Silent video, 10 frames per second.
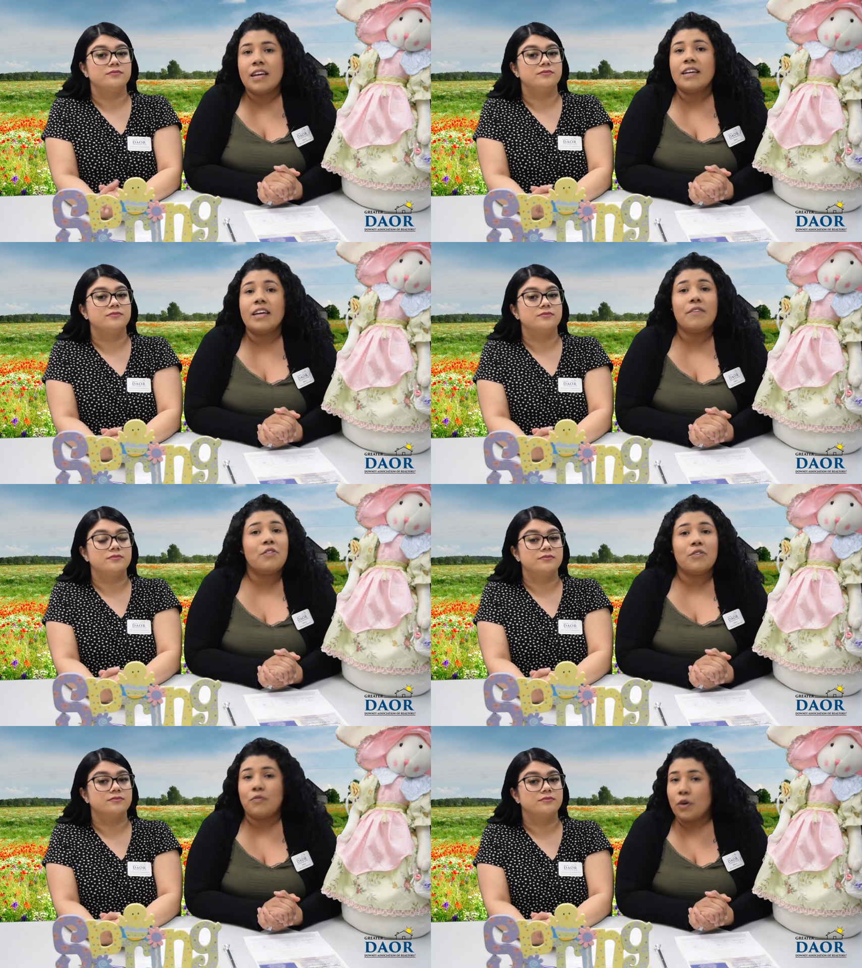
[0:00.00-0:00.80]
Speaker 1: give you
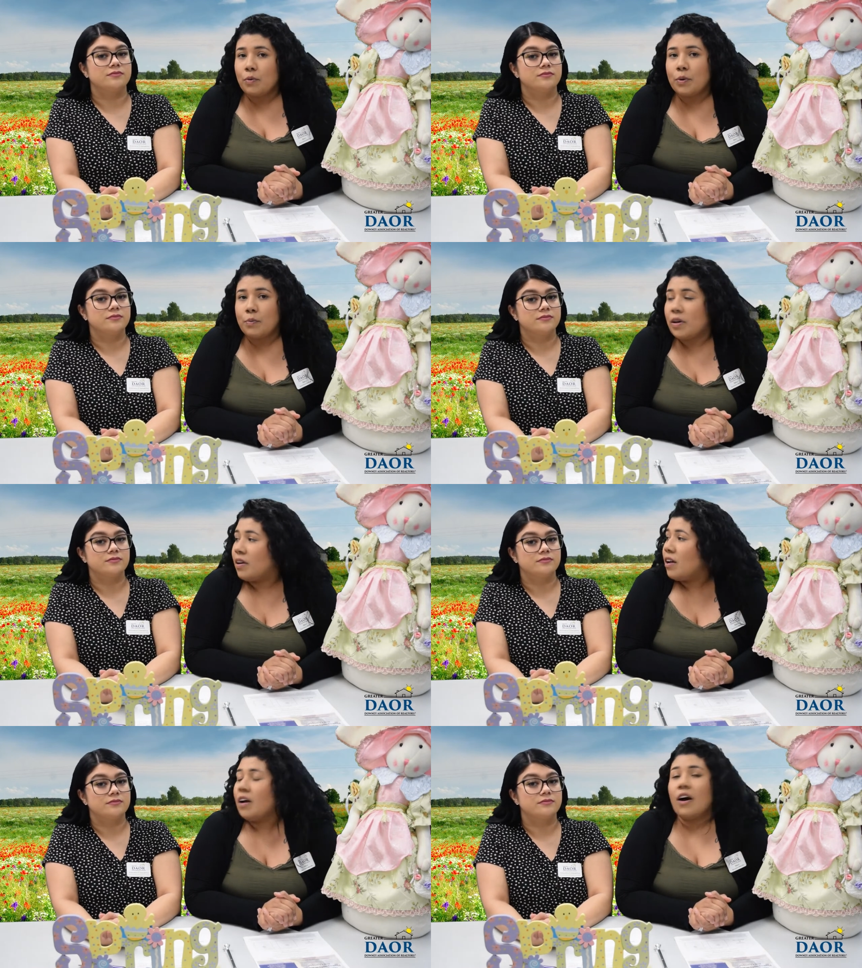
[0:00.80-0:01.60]
the
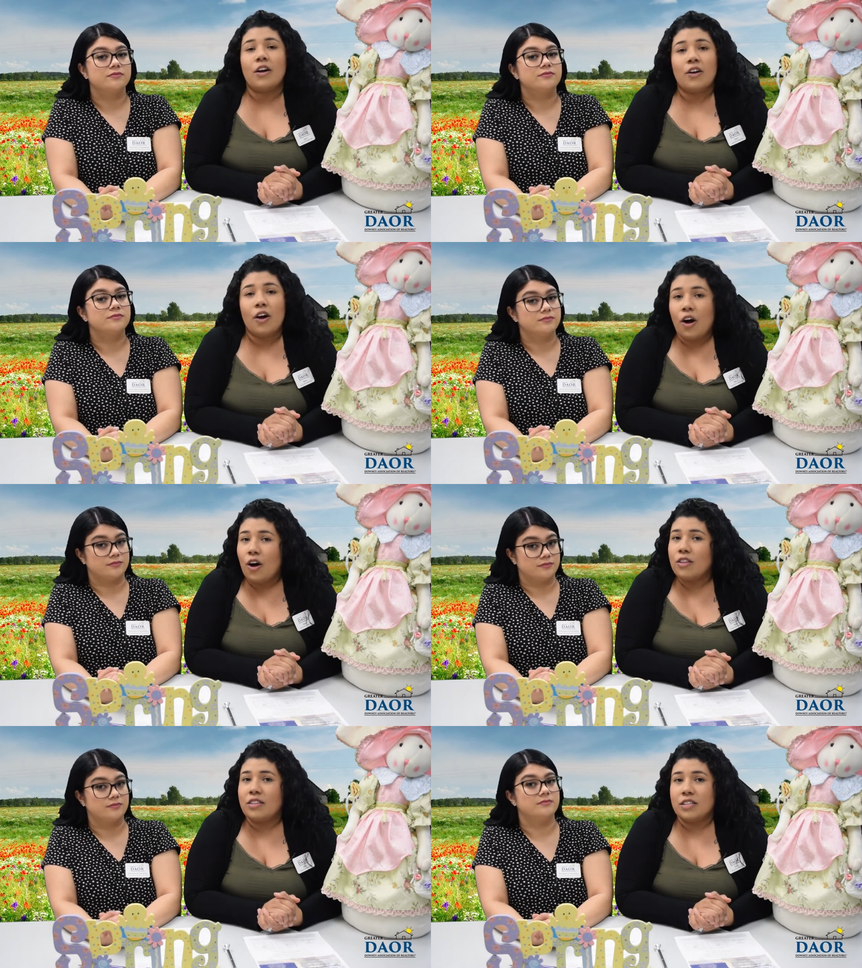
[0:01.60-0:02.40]
411 on
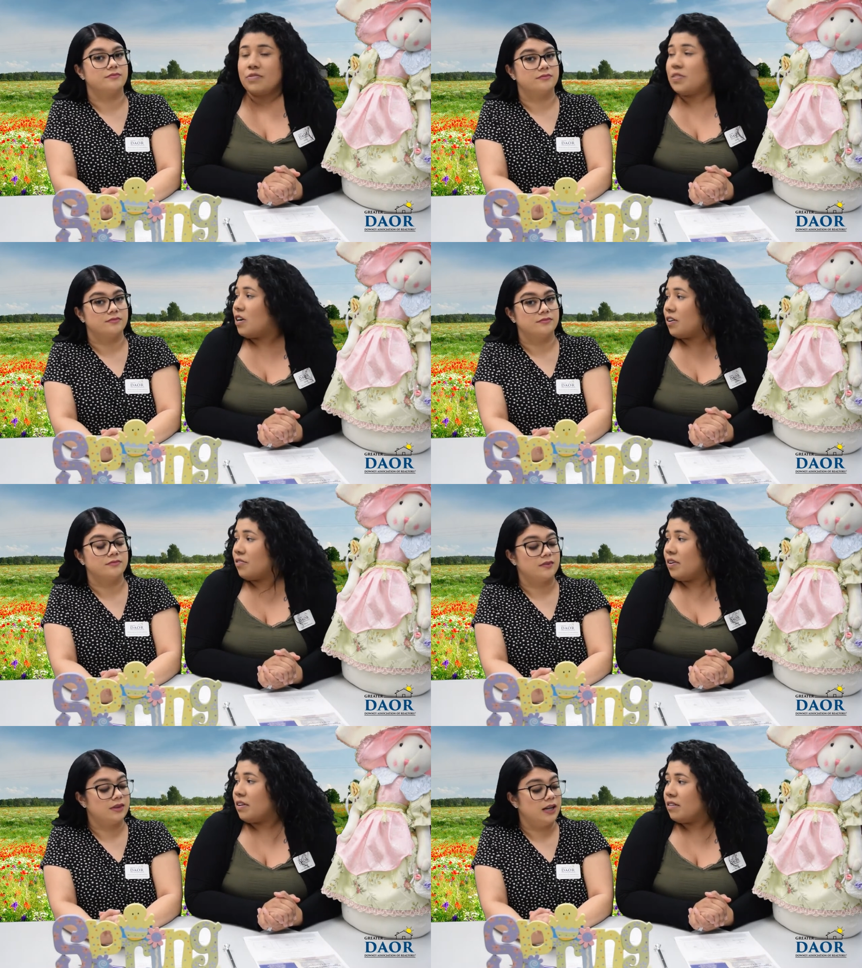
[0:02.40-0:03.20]
all things
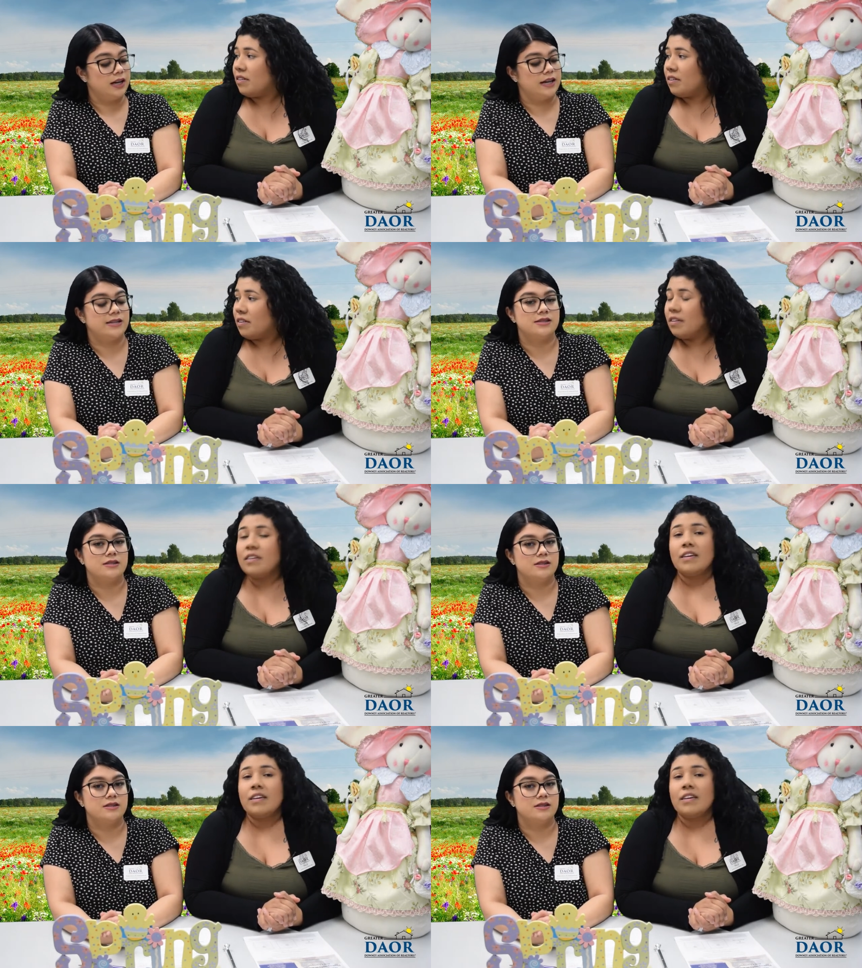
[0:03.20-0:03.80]
photography. Nice.